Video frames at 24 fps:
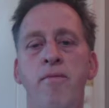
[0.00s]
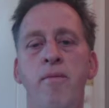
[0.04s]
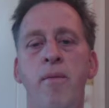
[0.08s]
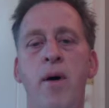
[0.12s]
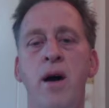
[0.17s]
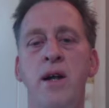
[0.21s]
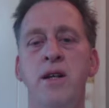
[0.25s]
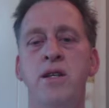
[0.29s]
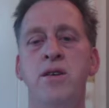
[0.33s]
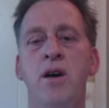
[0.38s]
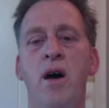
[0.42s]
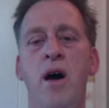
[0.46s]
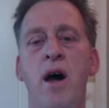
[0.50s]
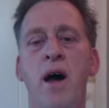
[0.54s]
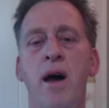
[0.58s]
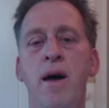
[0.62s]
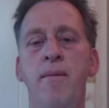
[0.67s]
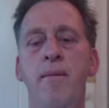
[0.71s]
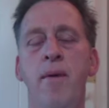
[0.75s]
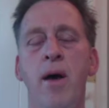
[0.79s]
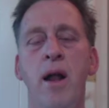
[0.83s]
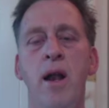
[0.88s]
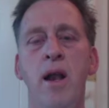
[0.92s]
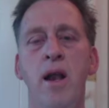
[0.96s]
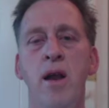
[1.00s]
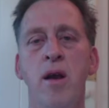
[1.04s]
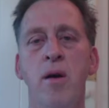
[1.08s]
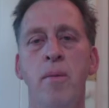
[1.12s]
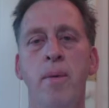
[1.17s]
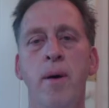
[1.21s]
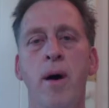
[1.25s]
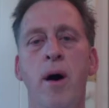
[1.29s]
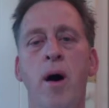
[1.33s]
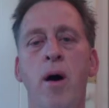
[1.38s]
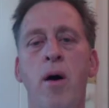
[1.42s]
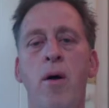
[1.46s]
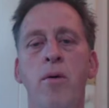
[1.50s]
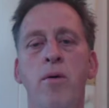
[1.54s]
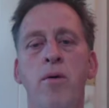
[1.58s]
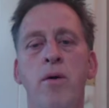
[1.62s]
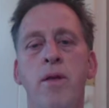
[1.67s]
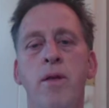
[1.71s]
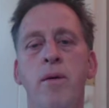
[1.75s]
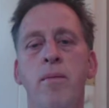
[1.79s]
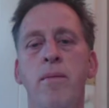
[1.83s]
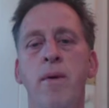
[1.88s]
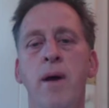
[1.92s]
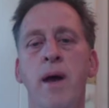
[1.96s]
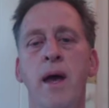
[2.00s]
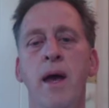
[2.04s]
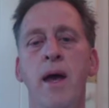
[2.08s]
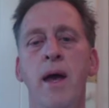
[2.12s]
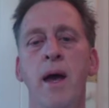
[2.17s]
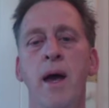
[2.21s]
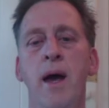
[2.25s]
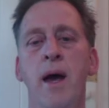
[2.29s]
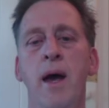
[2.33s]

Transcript: my time, a little bit older than me.